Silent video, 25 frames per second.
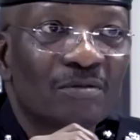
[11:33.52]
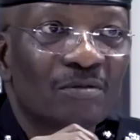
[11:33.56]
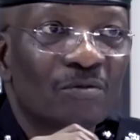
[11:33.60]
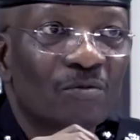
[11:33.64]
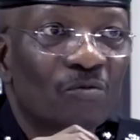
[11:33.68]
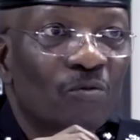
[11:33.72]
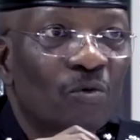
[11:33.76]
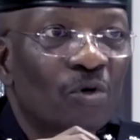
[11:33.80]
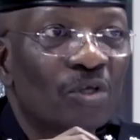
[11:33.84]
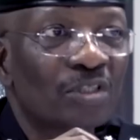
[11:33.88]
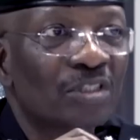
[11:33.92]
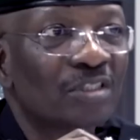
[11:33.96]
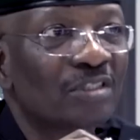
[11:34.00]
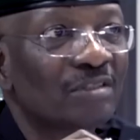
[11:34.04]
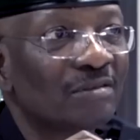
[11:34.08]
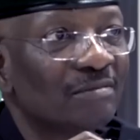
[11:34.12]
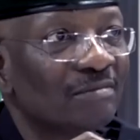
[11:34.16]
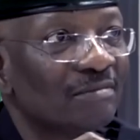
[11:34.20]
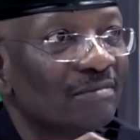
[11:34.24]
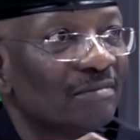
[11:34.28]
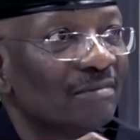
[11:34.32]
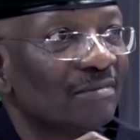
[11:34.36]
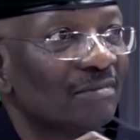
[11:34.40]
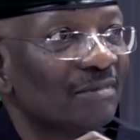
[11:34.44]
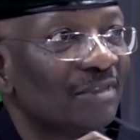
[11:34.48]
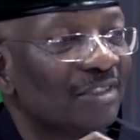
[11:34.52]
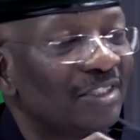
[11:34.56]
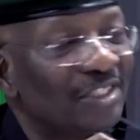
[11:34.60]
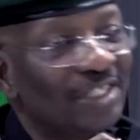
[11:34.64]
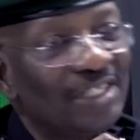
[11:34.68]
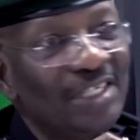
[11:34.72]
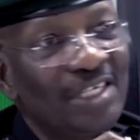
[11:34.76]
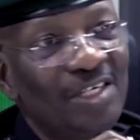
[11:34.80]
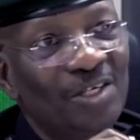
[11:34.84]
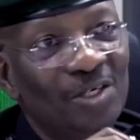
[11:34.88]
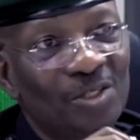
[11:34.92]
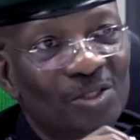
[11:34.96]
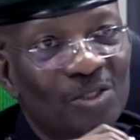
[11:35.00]
worth
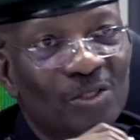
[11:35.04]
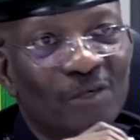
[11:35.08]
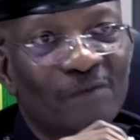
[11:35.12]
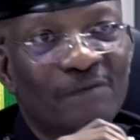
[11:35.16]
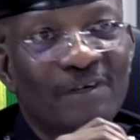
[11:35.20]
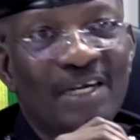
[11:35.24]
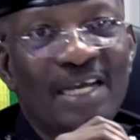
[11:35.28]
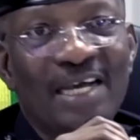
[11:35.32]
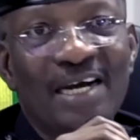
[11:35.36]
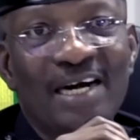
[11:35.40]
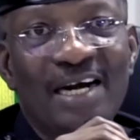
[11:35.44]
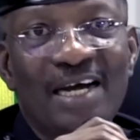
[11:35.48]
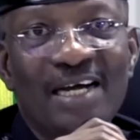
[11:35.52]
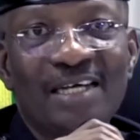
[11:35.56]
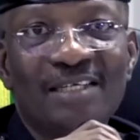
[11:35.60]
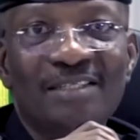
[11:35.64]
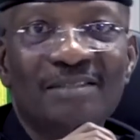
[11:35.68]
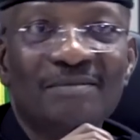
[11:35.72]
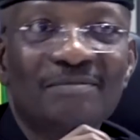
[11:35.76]
trillions of naira.